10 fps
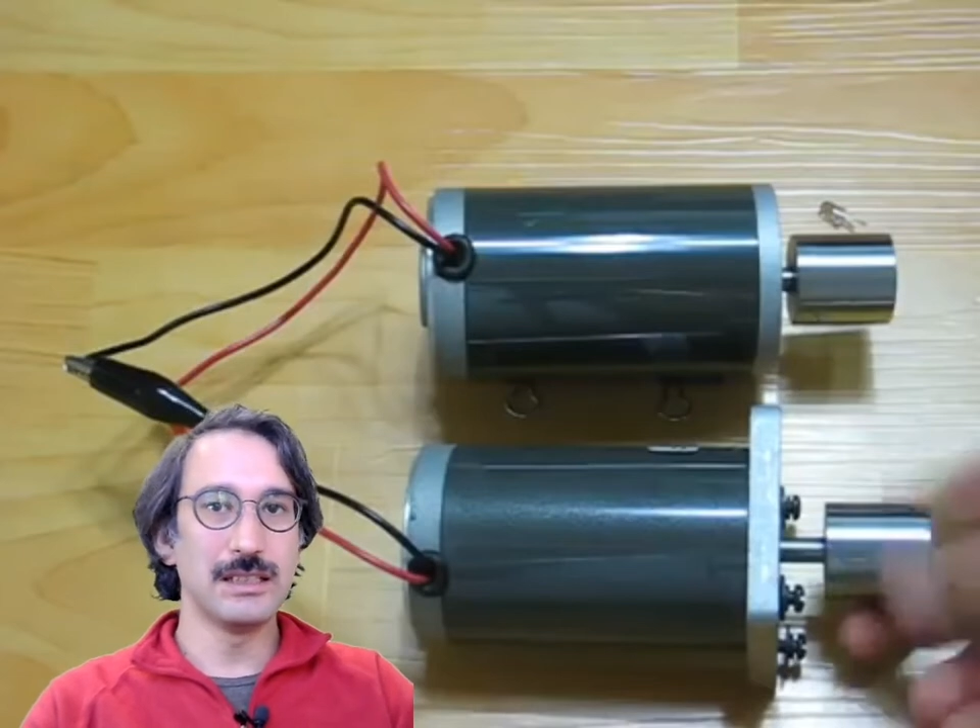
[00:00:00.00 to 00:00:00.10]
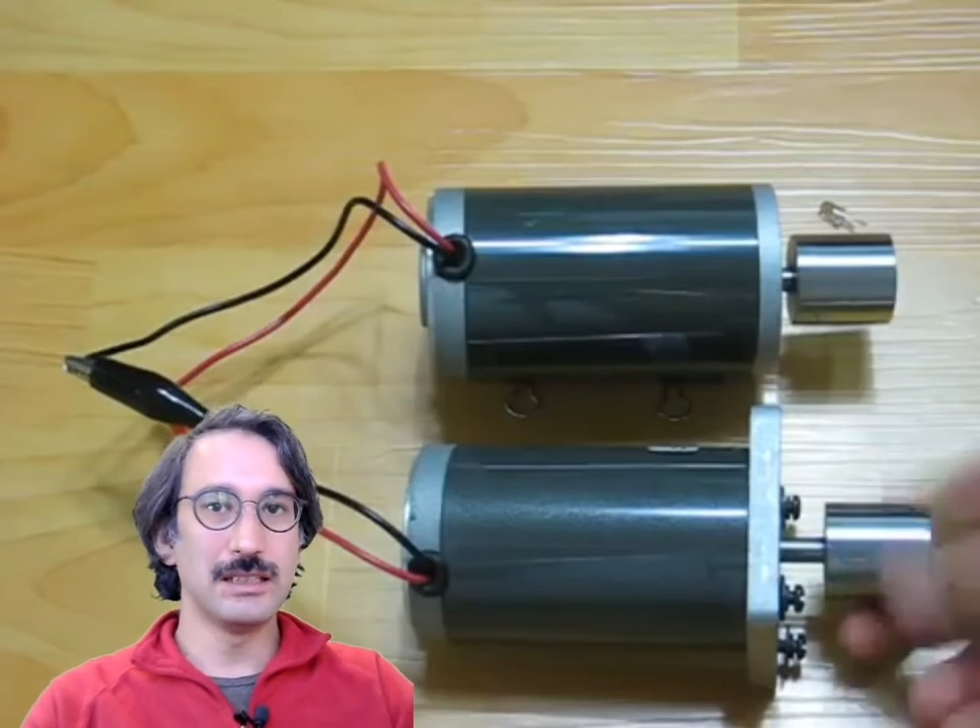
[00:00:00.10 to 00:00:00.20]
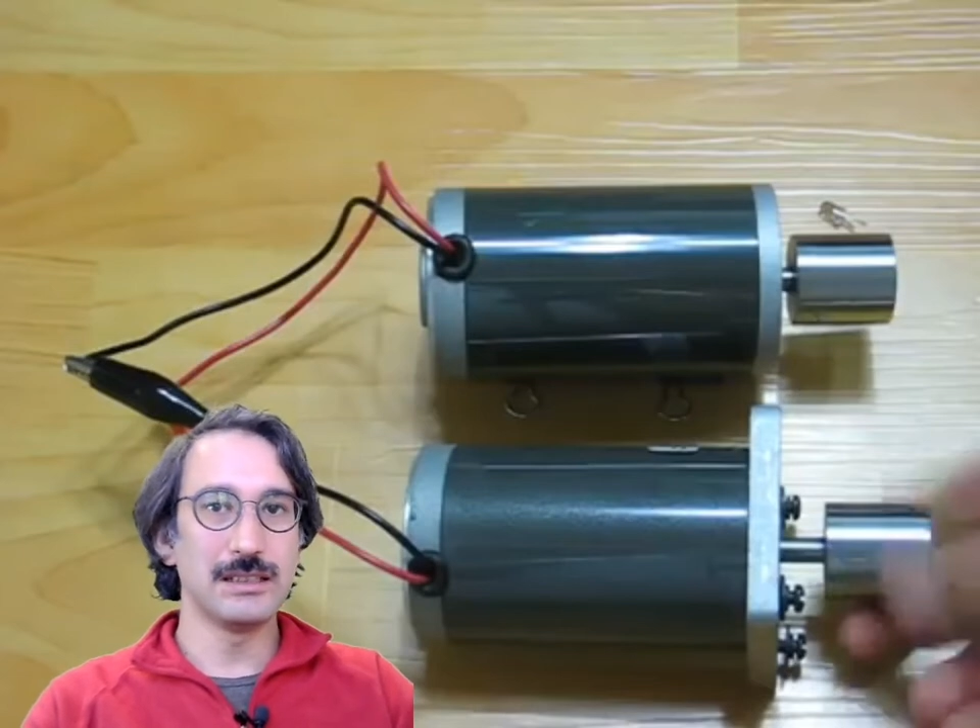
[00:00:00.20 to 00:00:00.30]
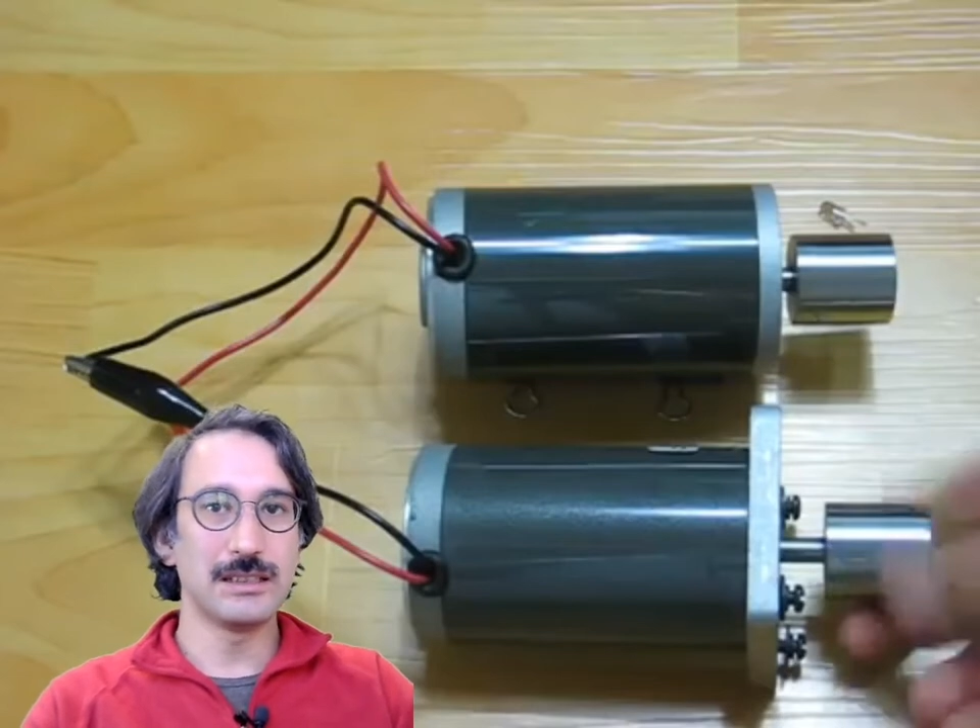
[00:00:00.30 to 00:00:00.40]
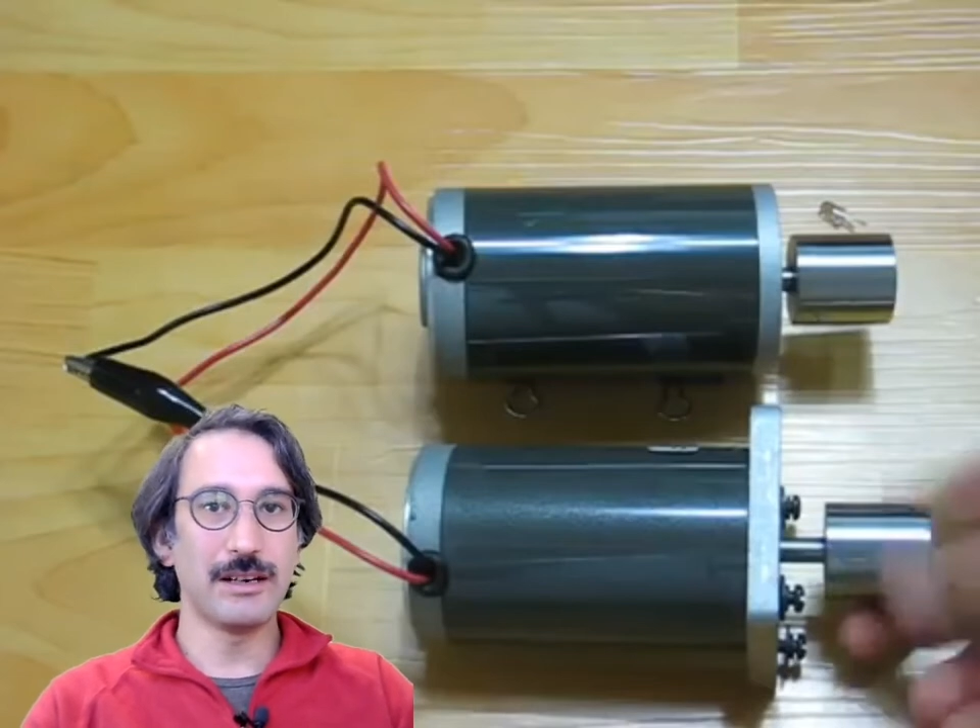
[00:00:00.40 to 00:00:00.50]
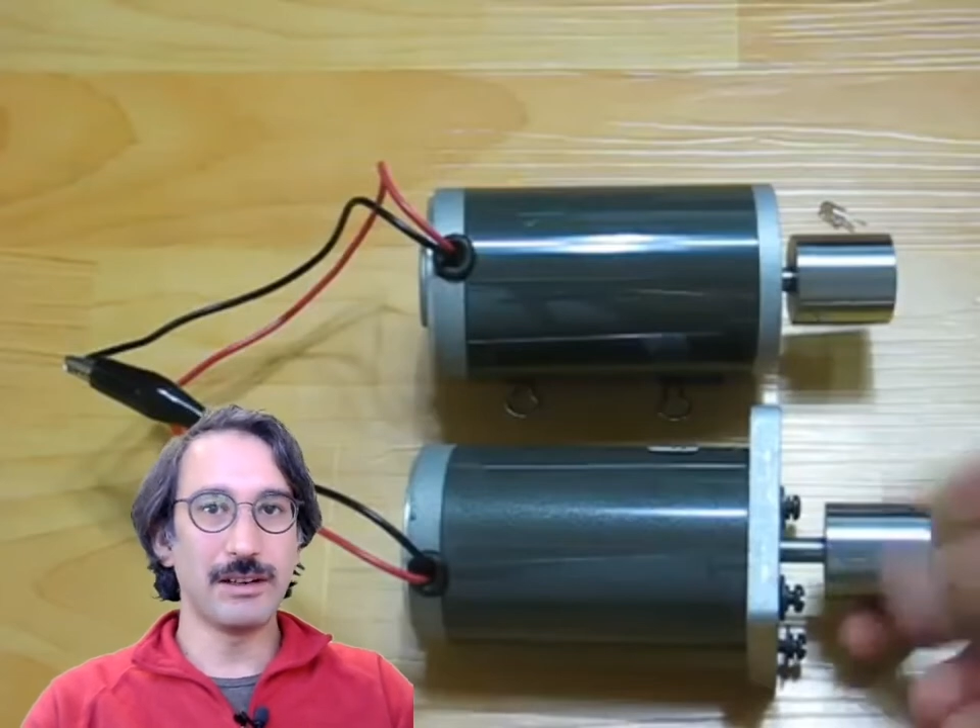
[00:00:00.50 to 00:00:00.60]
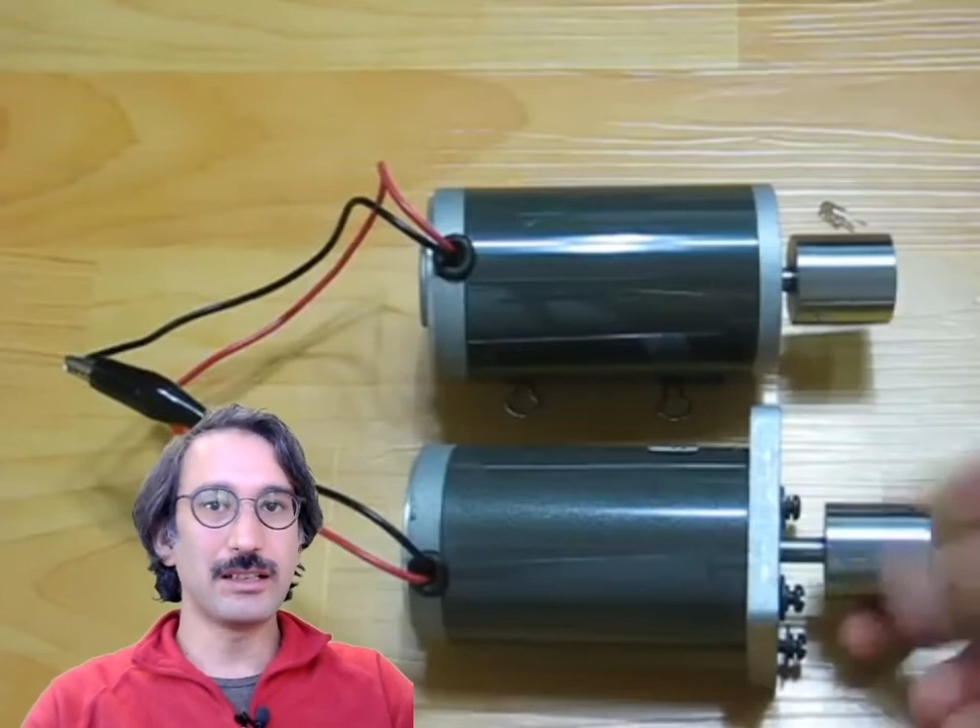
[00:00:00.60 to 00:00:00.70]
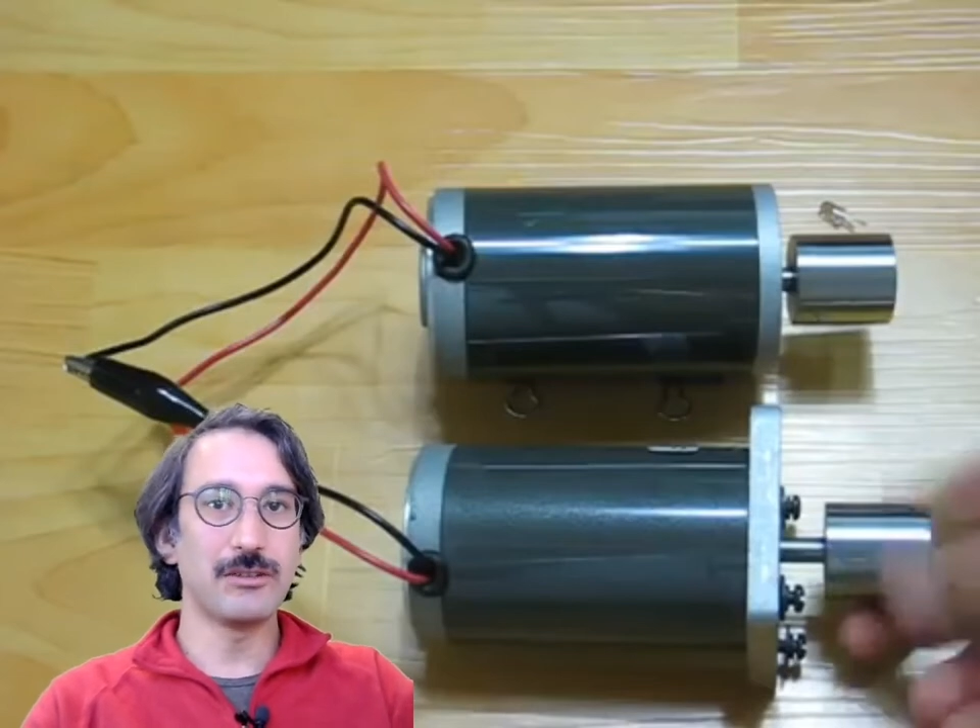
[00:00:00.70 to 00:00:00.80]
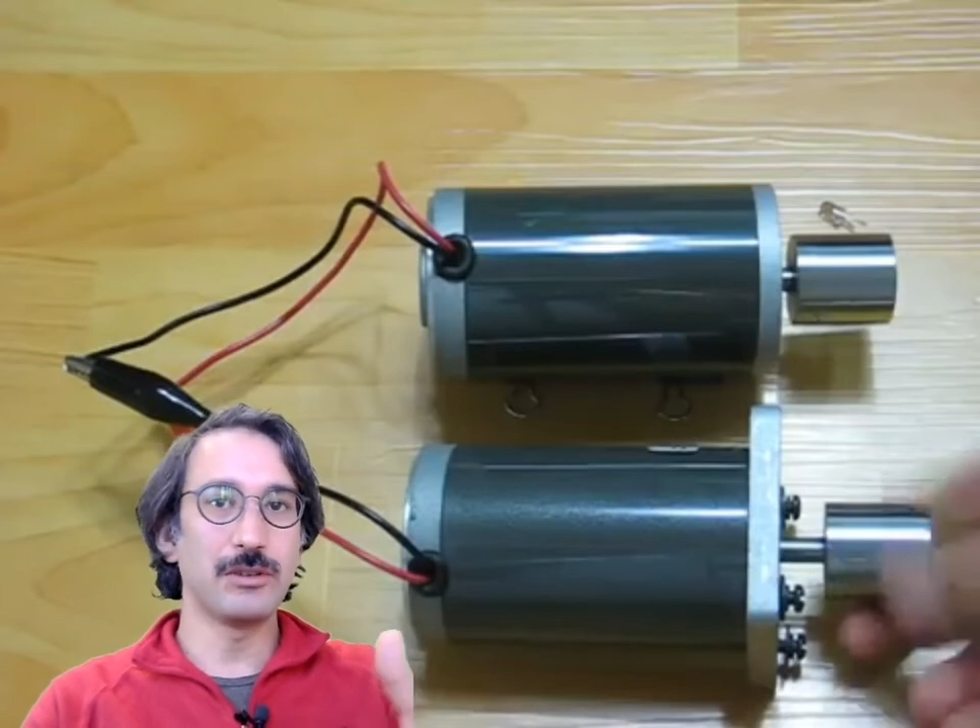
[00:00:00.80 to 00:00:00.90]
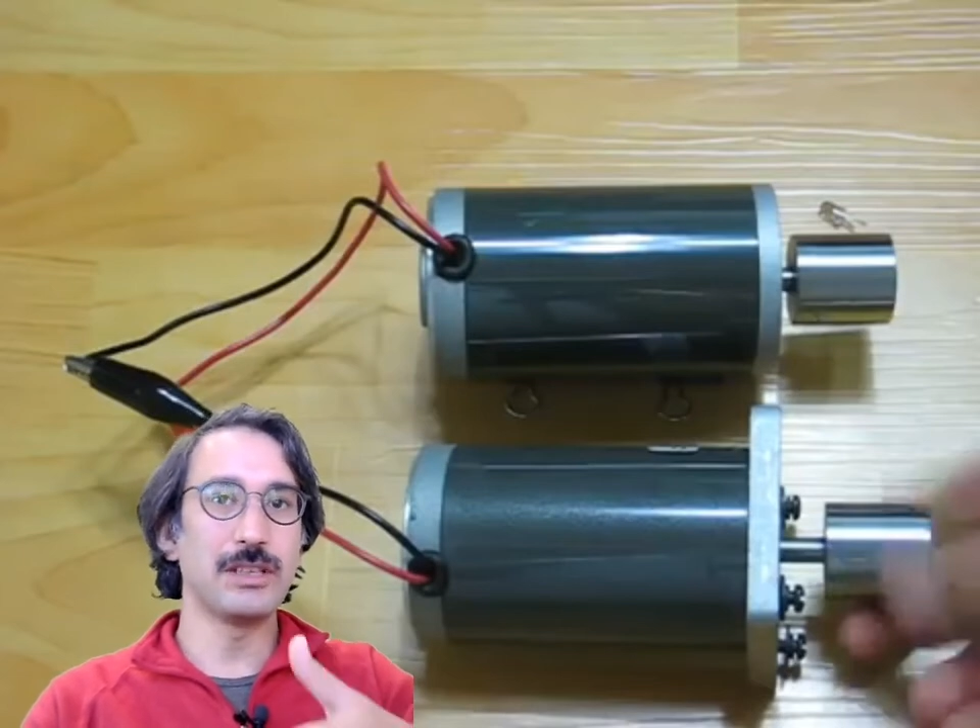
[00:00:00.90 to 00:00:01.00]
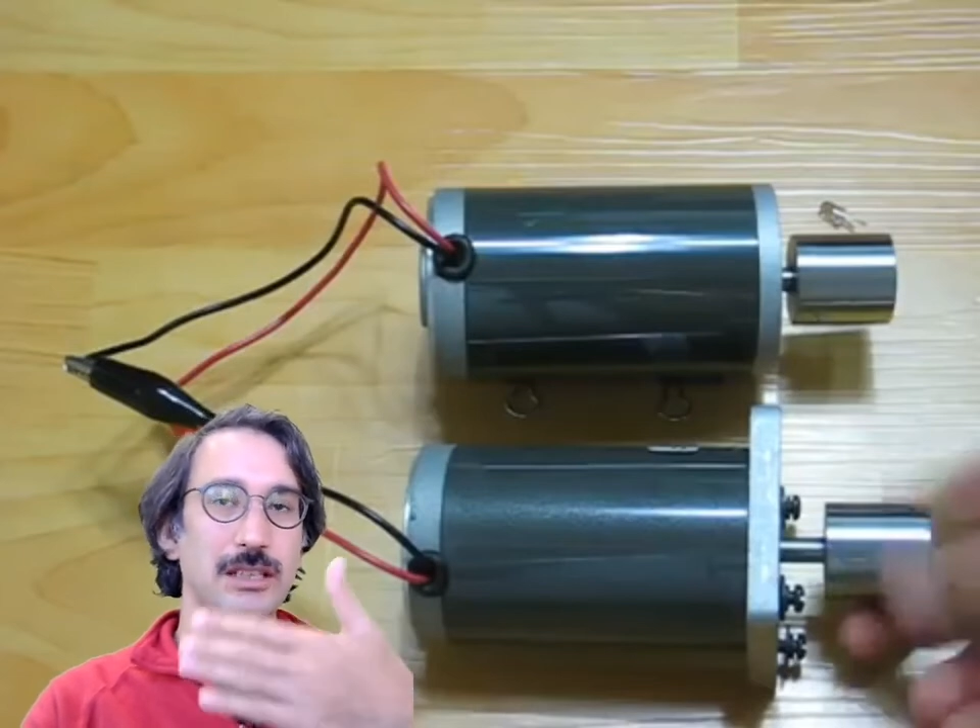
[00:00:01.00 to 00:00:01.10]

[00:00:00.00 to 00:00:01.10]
directly rotated,